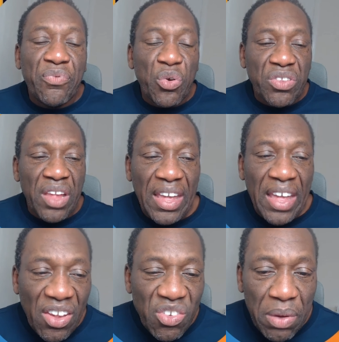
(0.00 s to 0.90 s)
foster
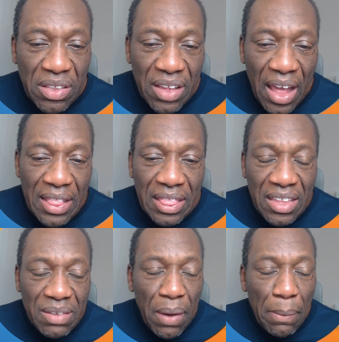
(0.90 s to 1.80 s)
engagement,
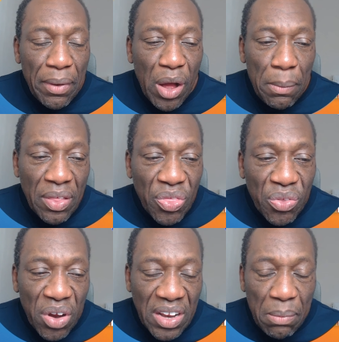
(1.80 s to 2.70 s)
and this might become
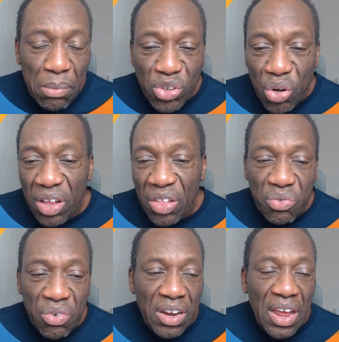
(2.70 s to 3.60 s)
a much longer
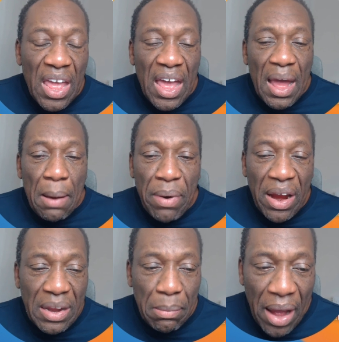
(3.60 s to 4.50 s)
thread.
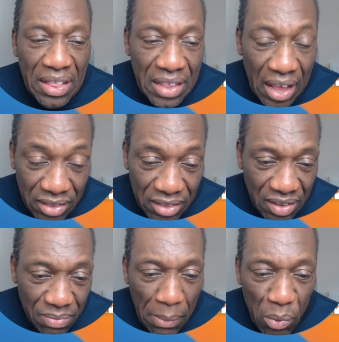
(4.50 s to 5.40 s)
Bearing in mind
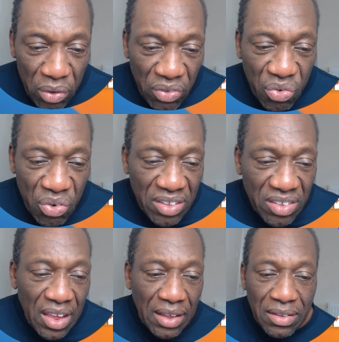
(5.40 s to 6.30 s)
that this might be one of the
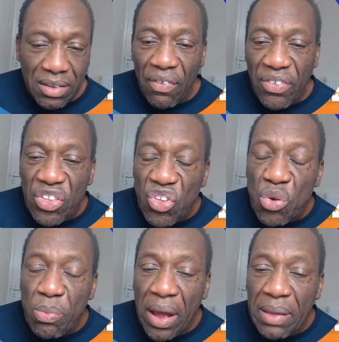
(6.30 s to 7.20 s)
threads that
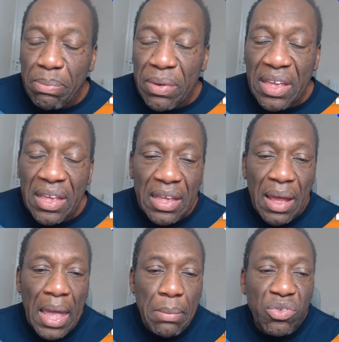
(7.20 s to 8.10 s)
you might be
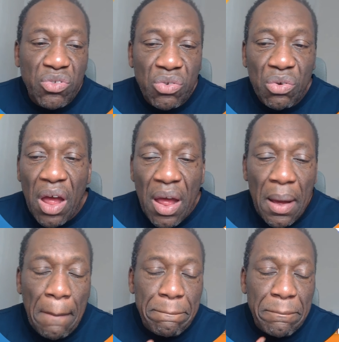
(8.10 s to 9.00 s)
able to
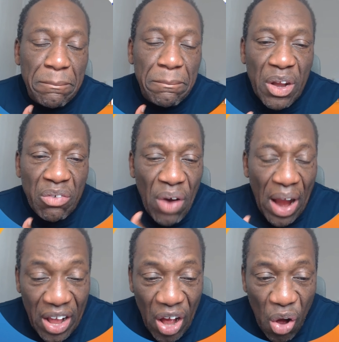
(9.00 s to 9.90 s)

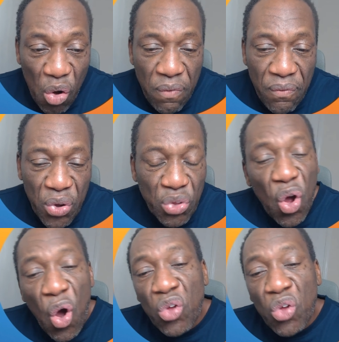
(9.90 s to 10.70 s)
rank or float